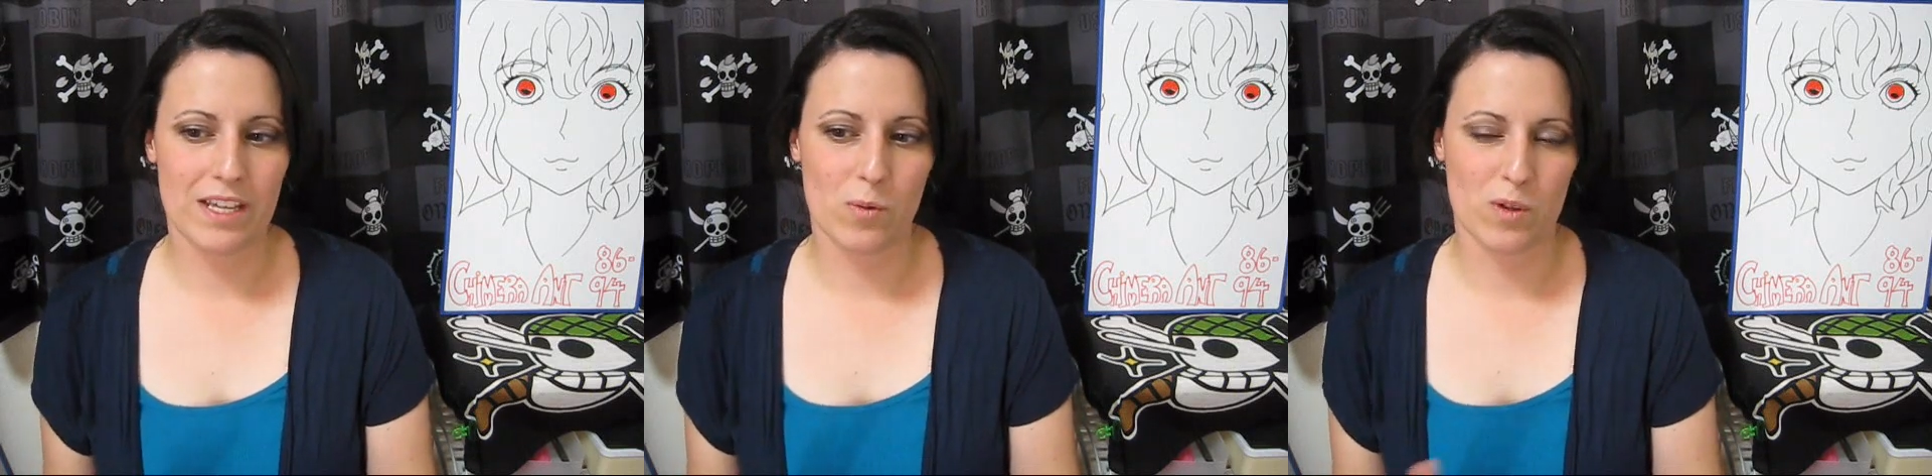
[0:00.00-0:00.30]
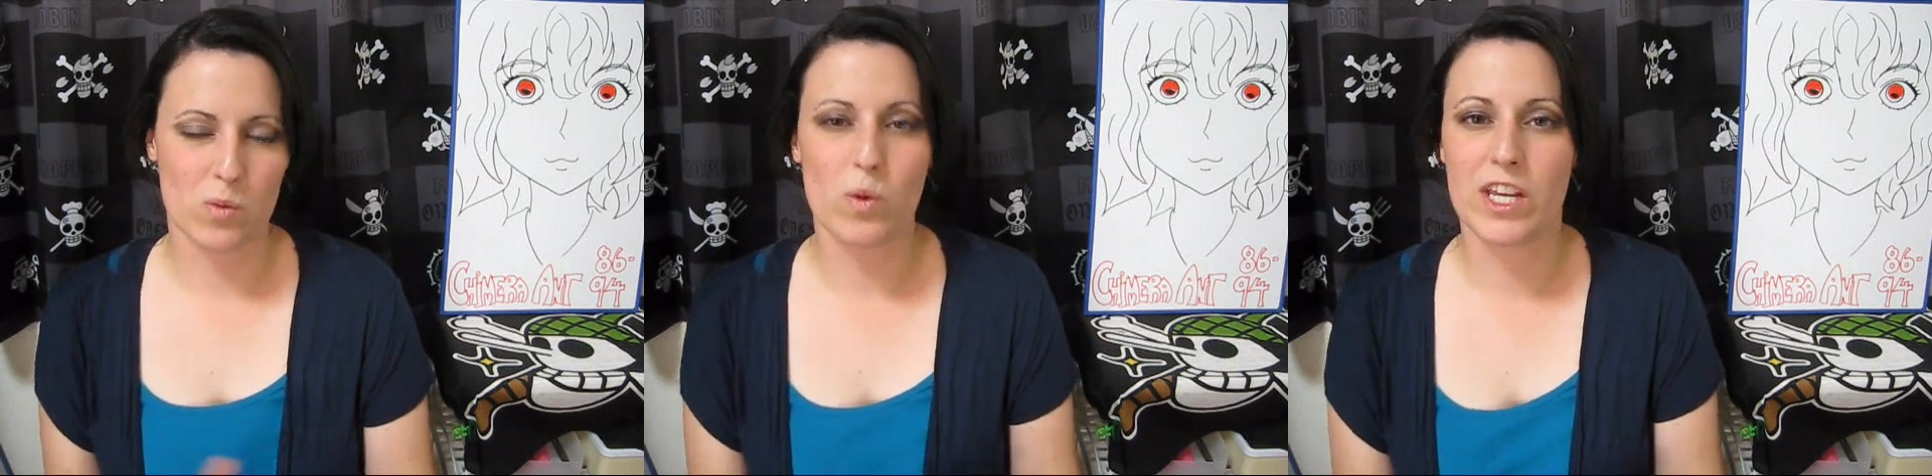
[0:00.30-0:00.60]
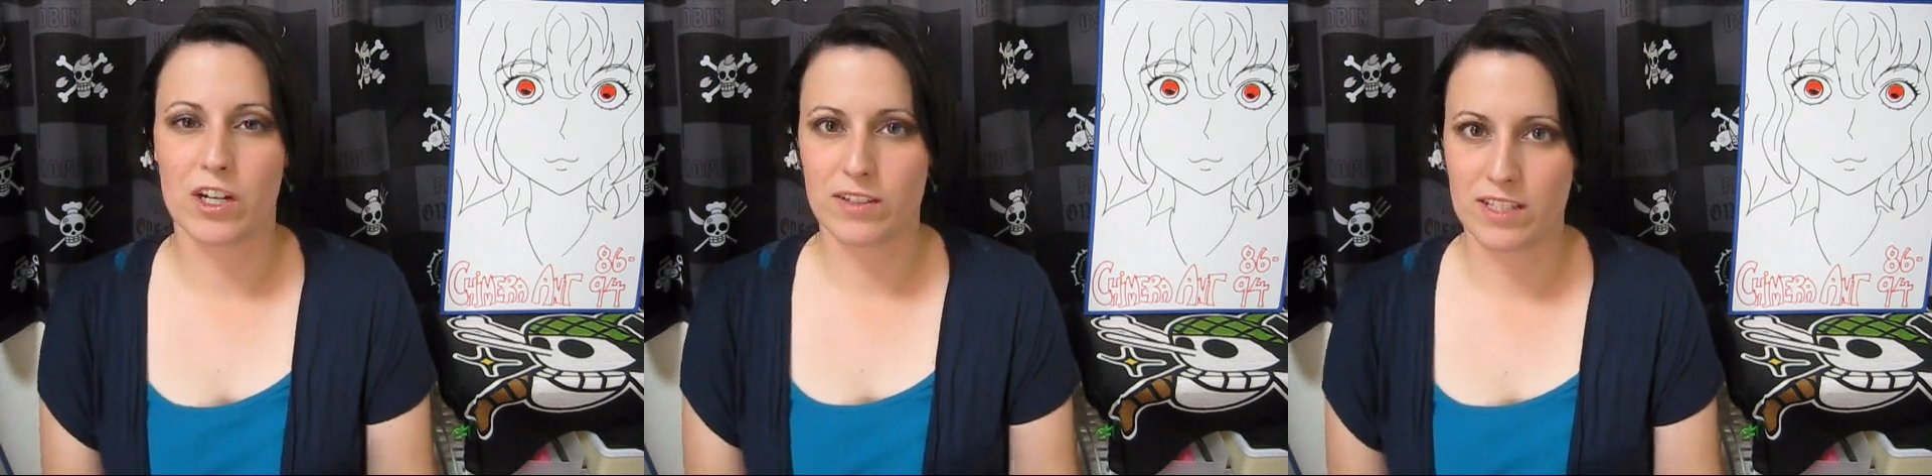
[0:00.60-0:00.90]
it was
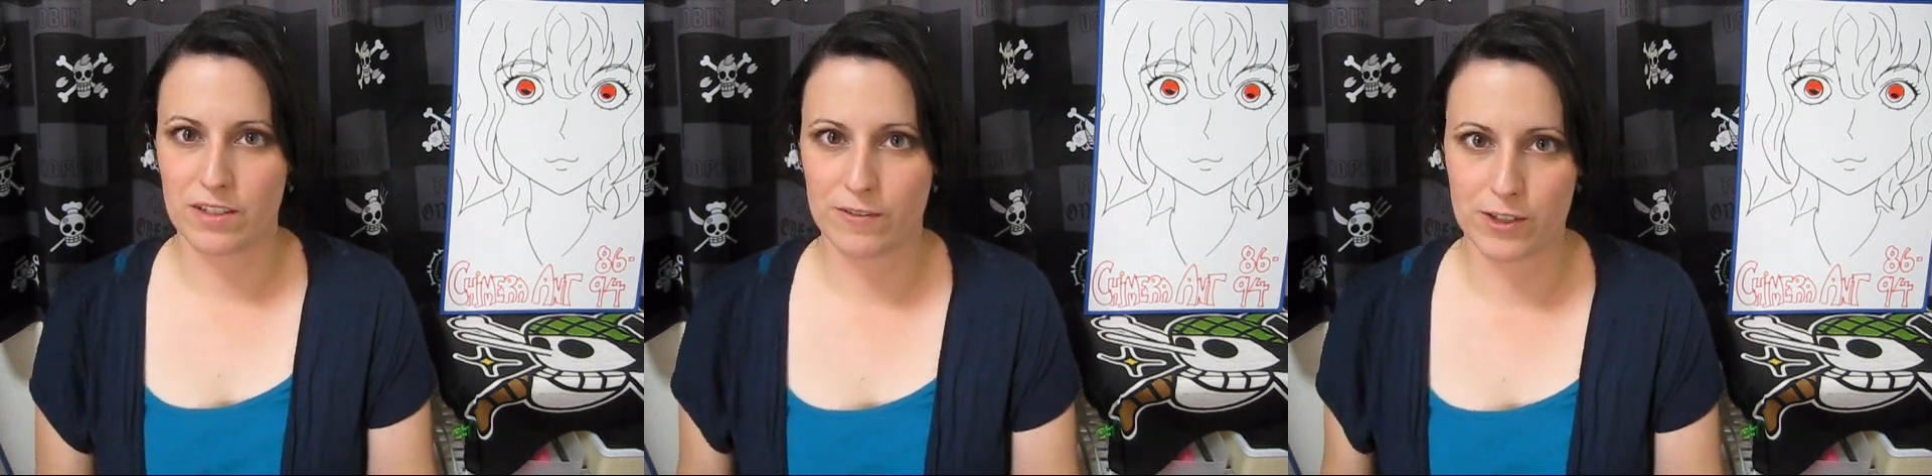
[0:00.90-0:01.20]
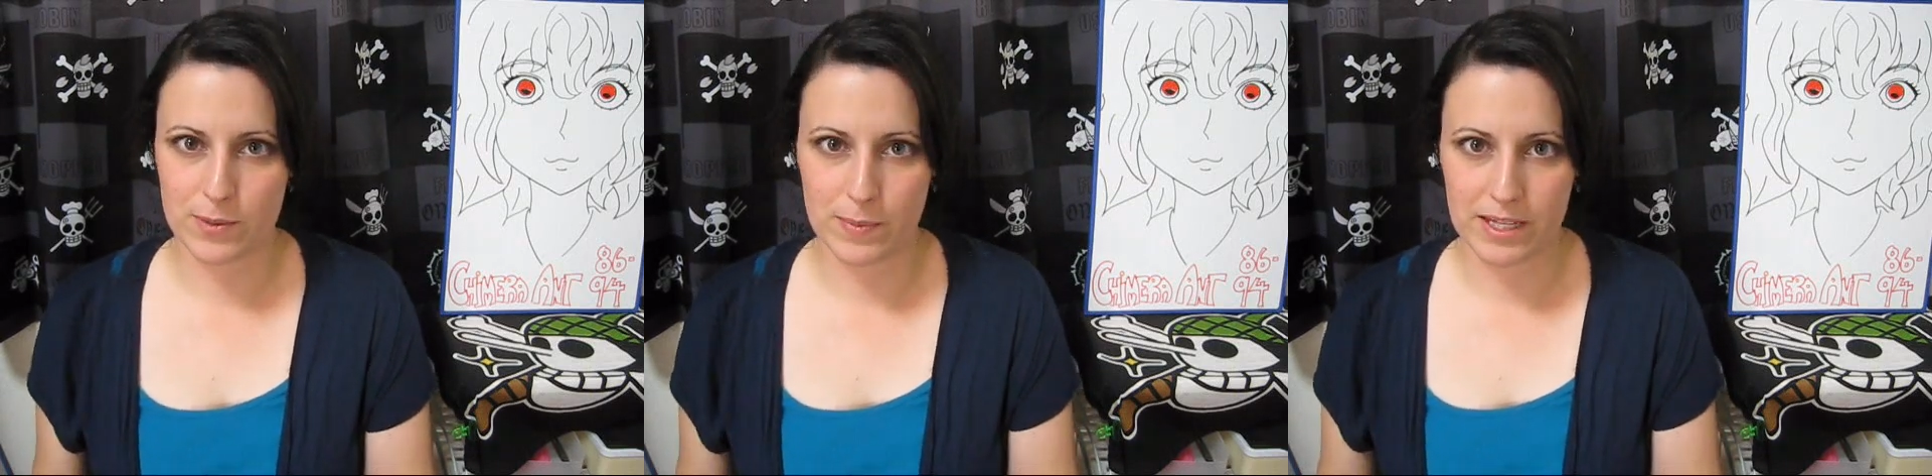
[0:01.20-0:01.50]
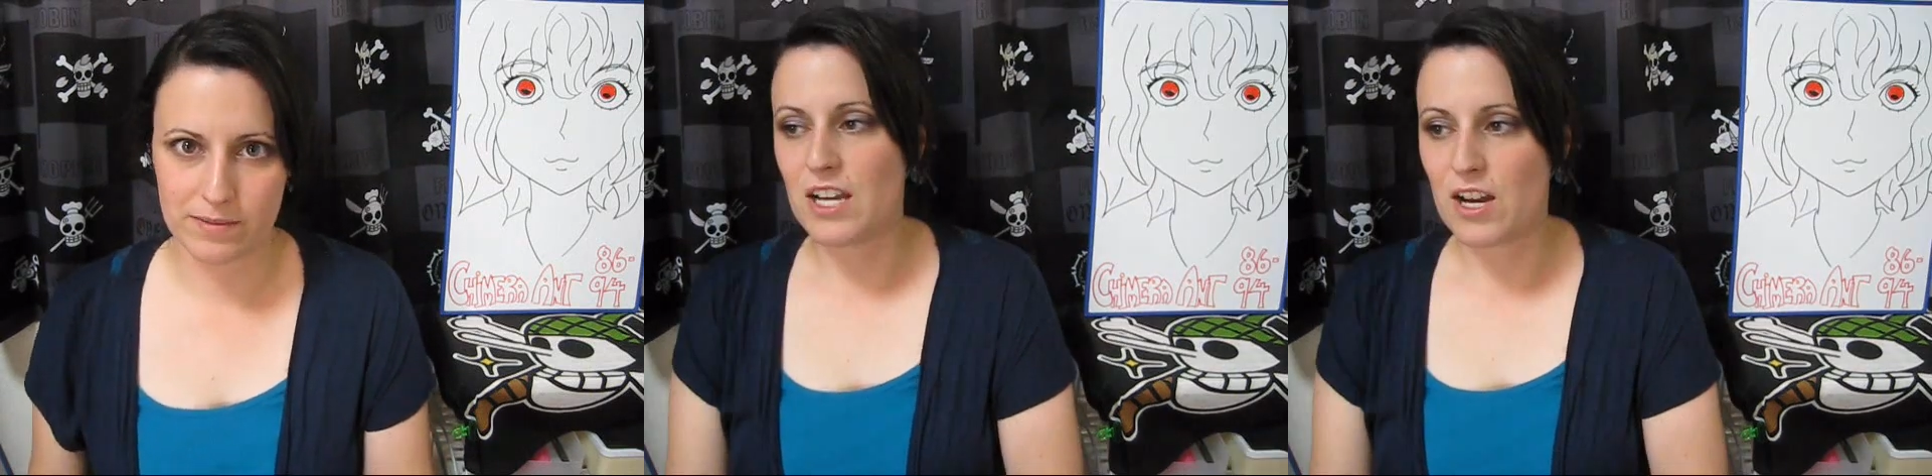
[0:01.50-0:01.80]
weaker than the first bit.